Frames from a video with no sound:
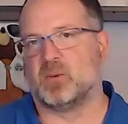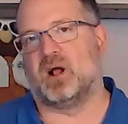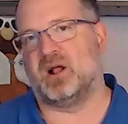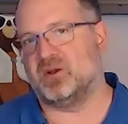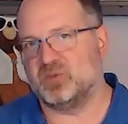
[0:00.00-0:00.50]

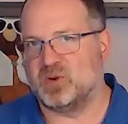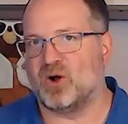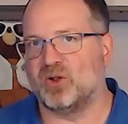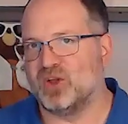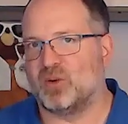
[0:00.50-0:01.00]
Well, we
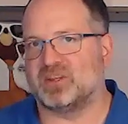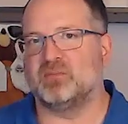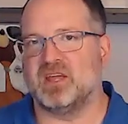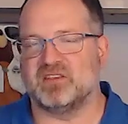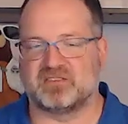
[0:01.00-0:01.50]
all know what
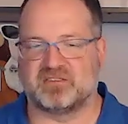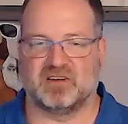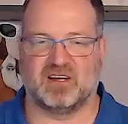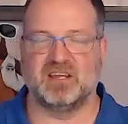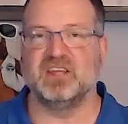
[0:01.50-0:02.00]
that means.
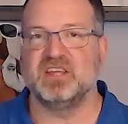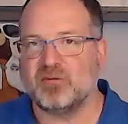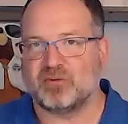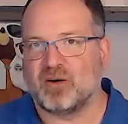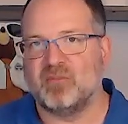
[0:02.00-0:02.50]
In a
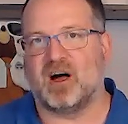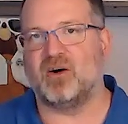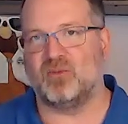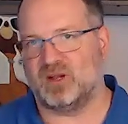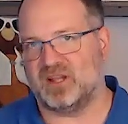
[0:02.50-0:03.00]
year from
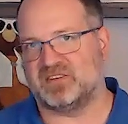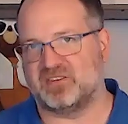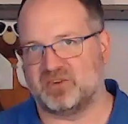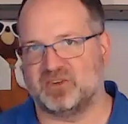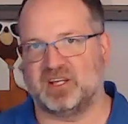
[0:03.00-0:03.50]
now, let's say
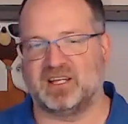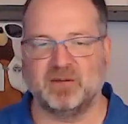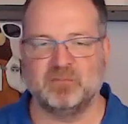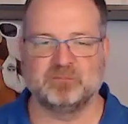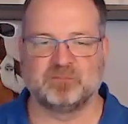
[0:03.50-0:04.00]
that's your
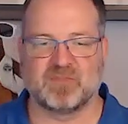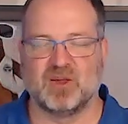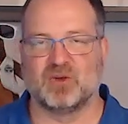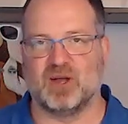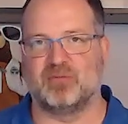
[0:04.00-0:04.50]
deadline,
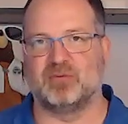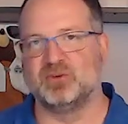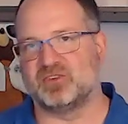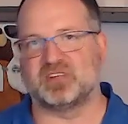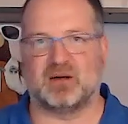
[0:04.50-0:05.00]
you have
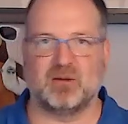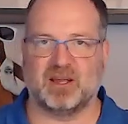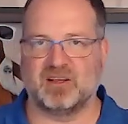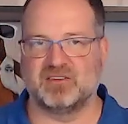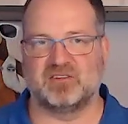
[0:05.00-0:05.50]
users coming
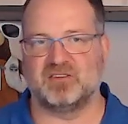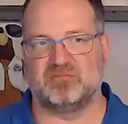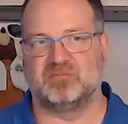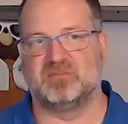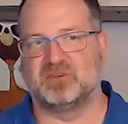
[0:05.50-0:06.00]
back and
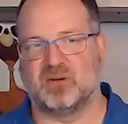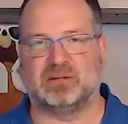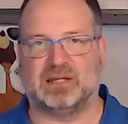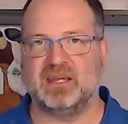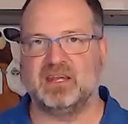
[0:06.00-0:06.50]

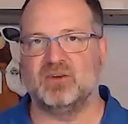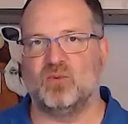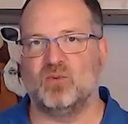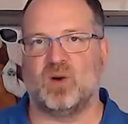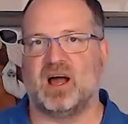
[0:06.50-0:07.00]

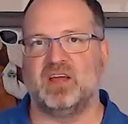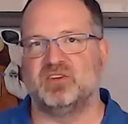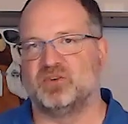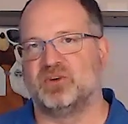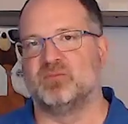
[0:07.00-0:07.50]
complaining, why
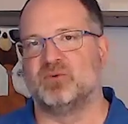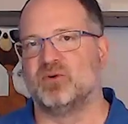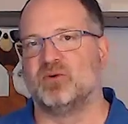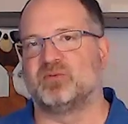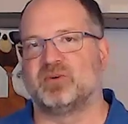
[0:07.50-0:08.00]
did you
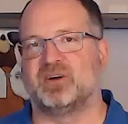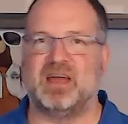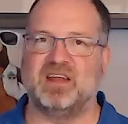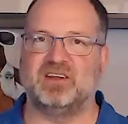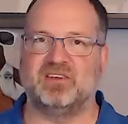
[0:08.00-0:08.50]
remove
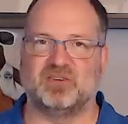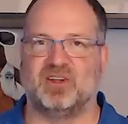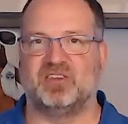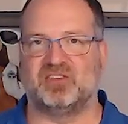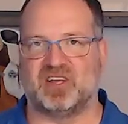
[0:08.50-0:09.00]
entities
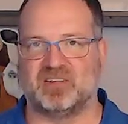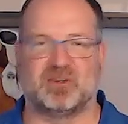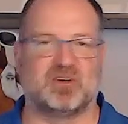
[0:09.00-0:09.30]
all of a sudden?